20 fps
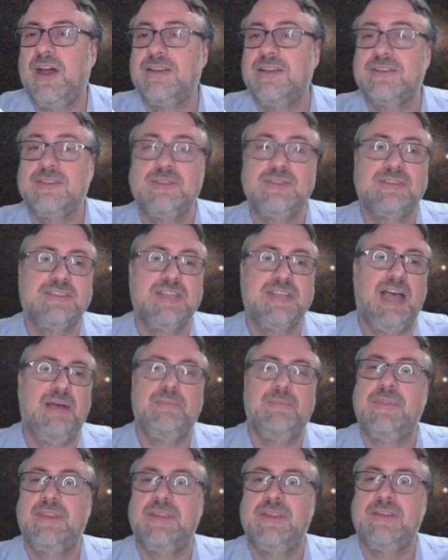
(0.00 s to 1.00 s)
stop
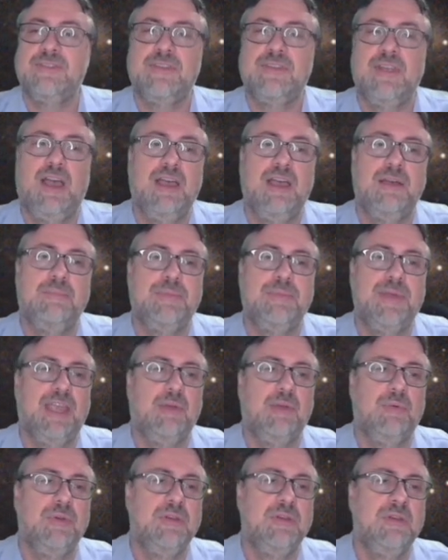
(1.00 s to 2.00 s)
this
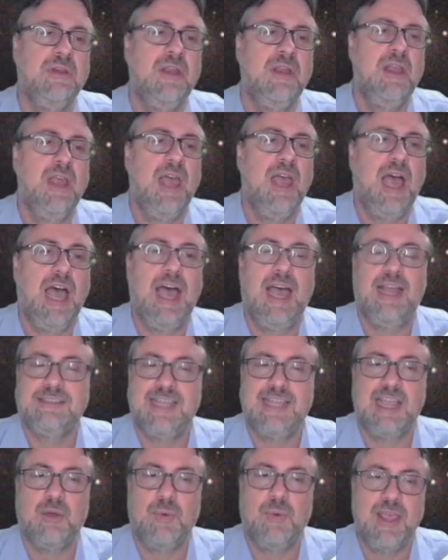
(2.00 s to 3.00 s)
penguin,
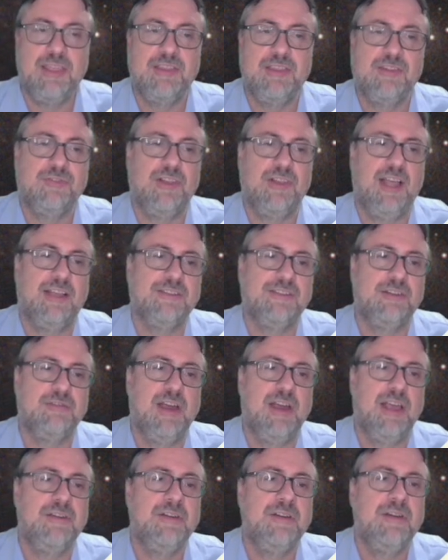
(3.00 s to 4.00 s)
take away this velocity
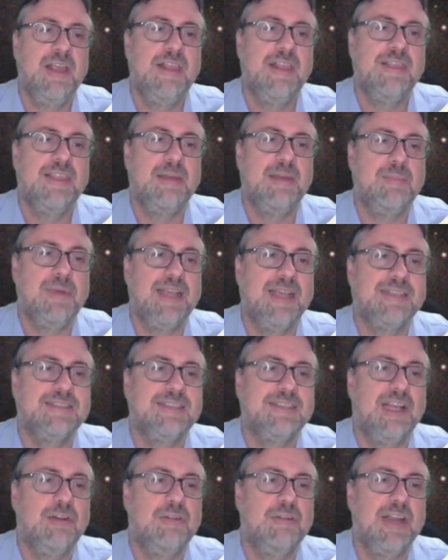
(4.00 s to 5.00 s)
rather, then my
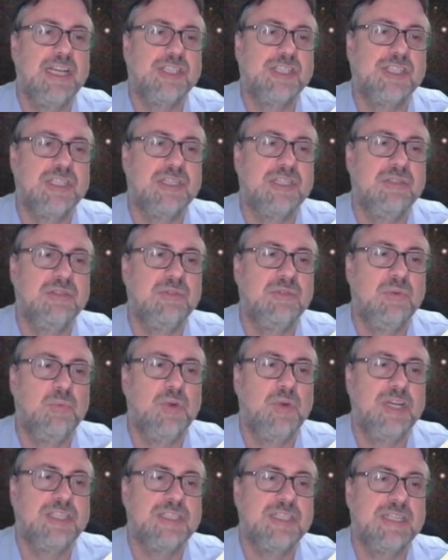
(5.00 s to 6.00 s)
acceleration,
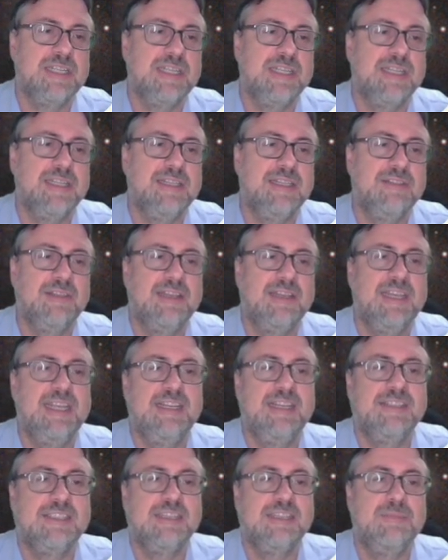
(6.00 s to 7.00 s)
which
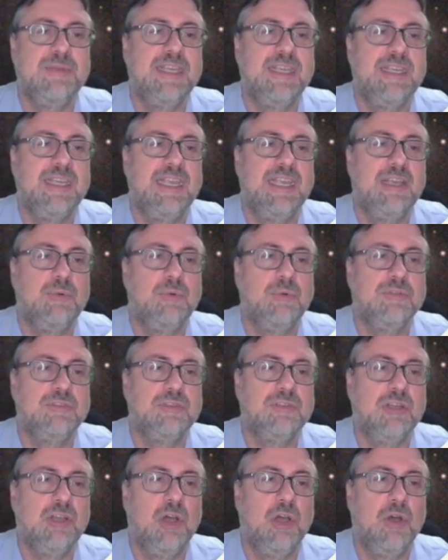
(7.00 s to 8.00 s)
needs to be equal
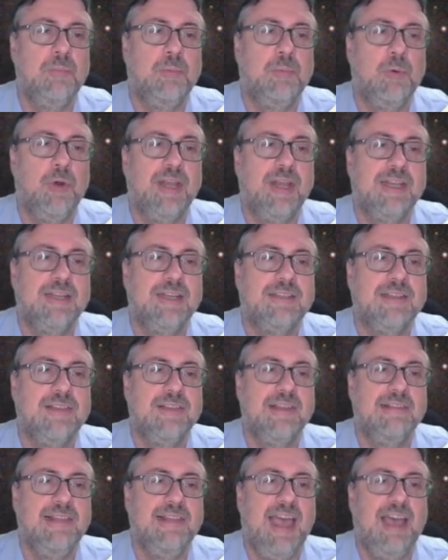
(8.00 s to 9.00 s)
to pointing to
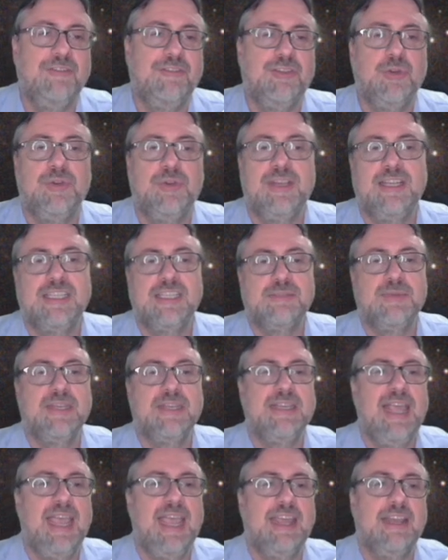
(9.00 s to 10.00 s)
the left, so it needs to be
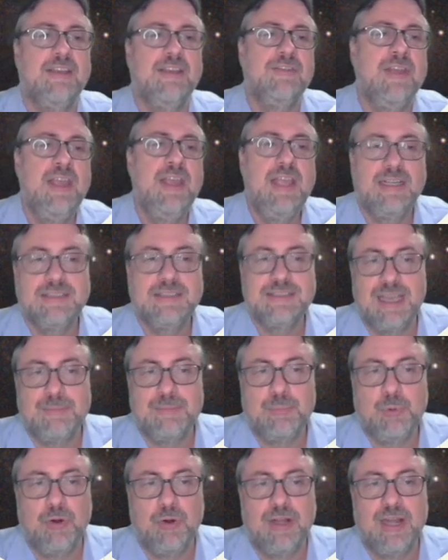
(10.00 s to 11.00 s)
negative, because I
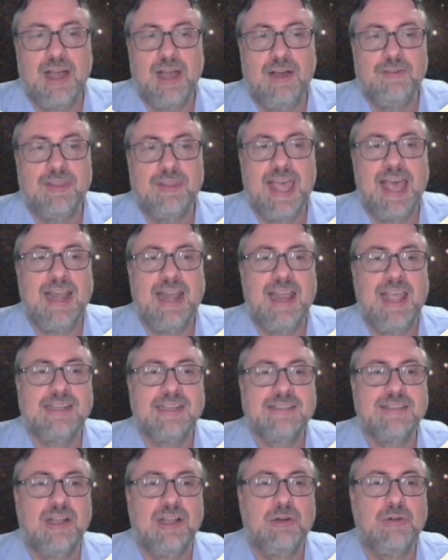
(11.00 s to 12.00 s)
point out that
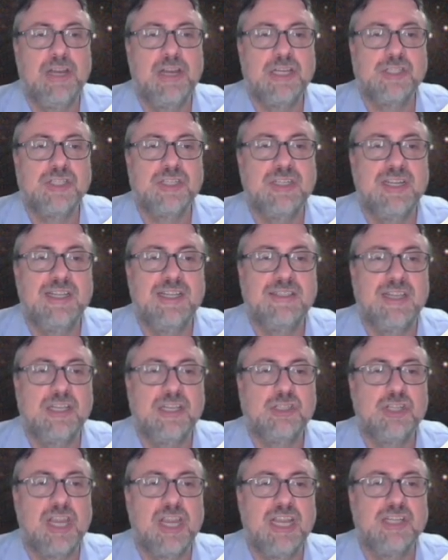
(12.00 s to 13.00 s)
acceleration is a
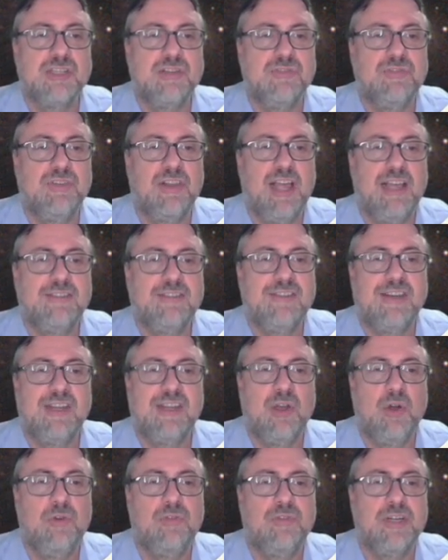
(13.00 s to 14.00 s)
change in velocity
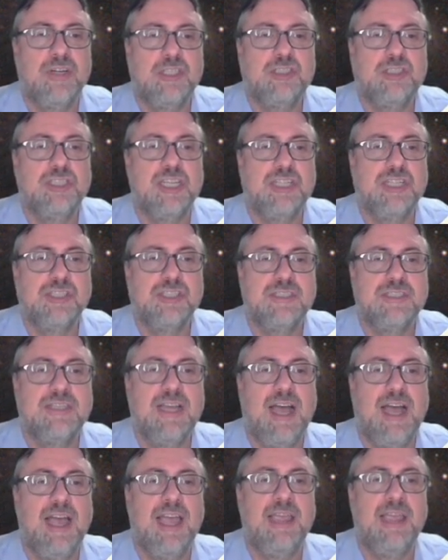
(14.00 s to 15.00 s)
over a change in
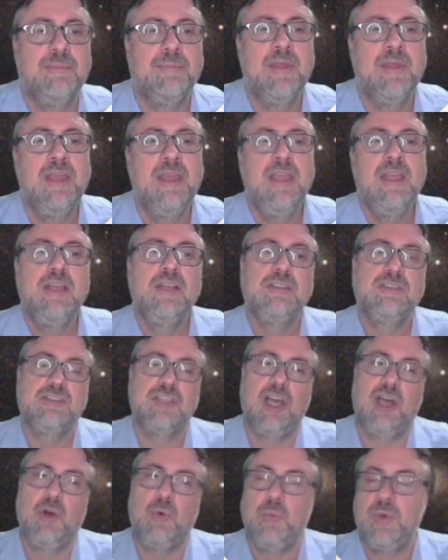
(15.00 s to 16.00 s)
time.
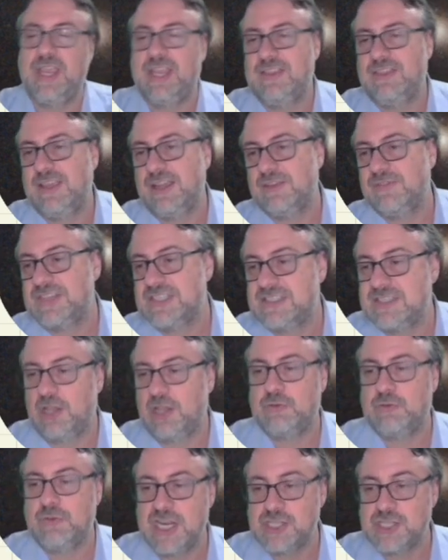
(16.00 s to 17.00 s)
So we can think of
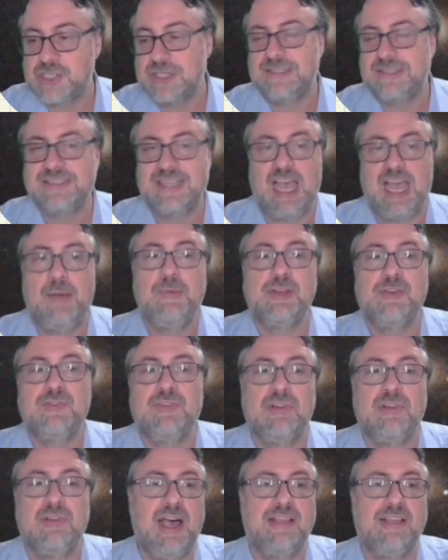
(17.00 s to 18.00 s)
acceleration as how much
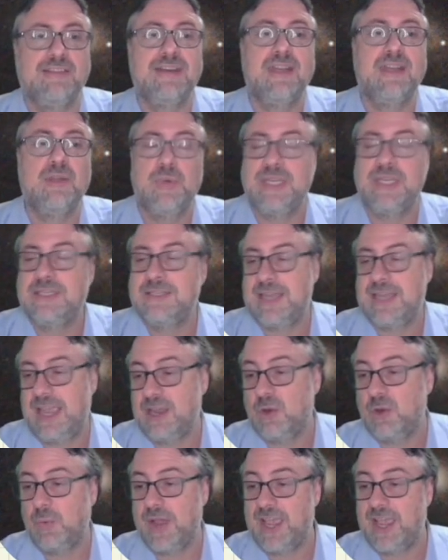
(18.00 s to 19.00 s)
velocity we take
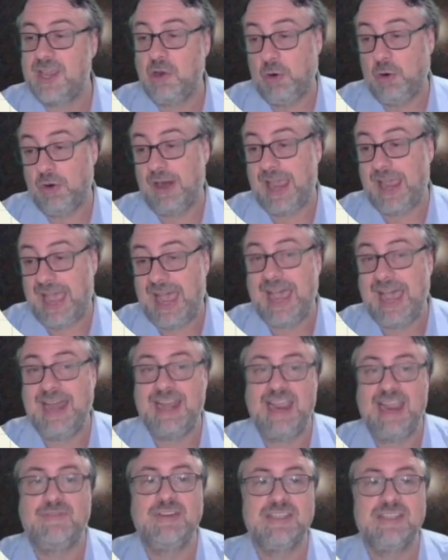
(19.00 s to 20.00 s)
away or add
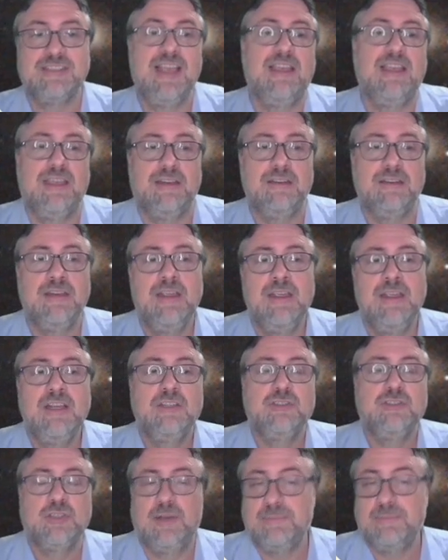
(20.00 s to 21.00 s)
every second.
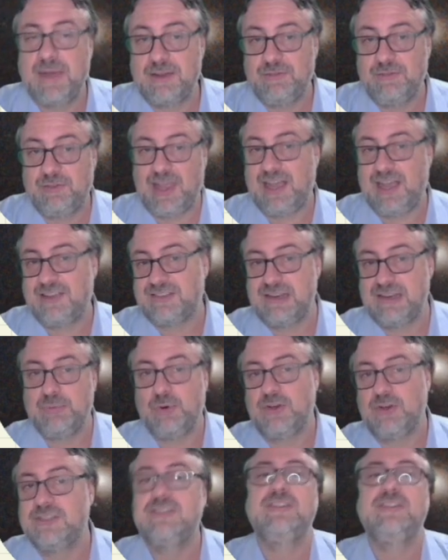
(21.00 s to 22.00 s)
So if my velocity
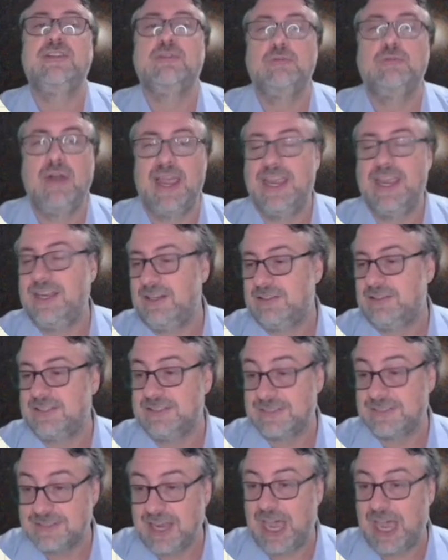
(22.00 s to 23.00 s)
points to the right to
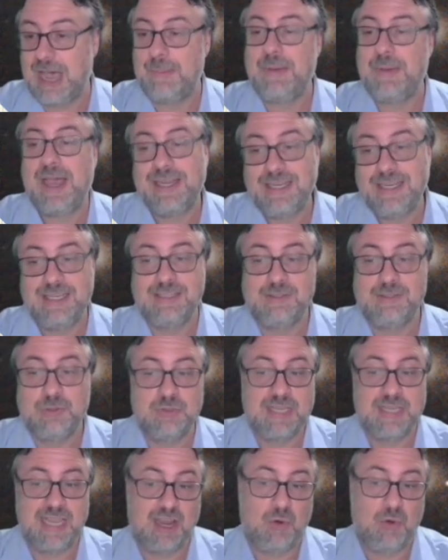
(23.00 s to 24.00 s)
stop, I need to
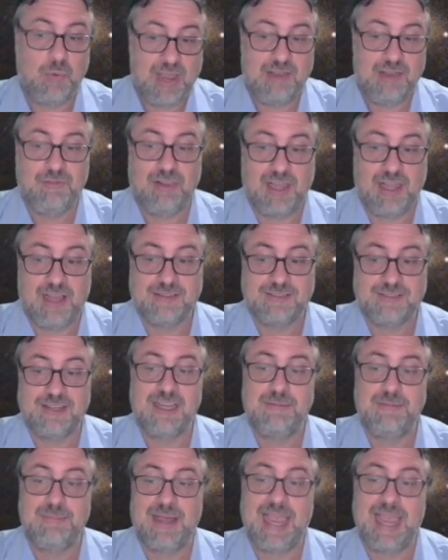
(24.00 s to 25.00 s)
take away
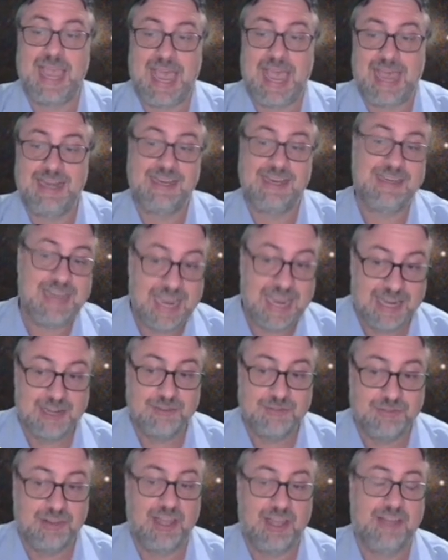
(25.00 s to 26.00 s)
velocity by adding
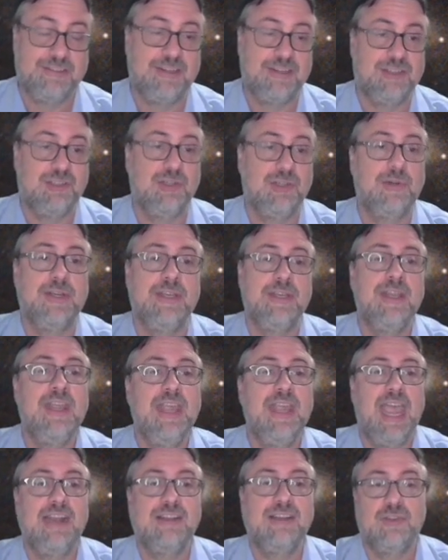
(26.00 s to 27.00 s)
negative velocity to it,
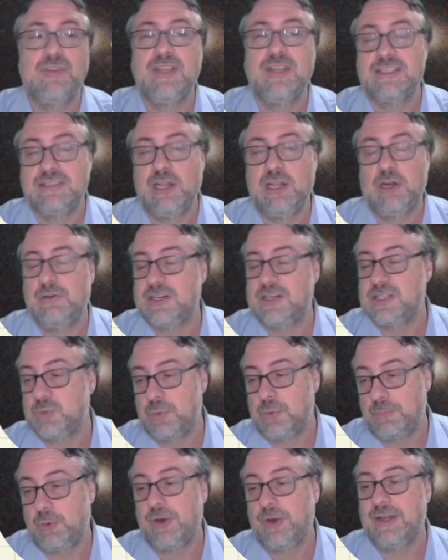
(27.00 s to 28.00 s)
and so the acceleration
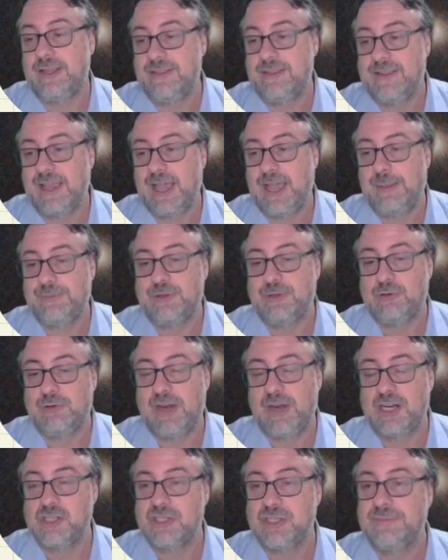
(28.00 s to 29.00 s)
will point in the opposite direction.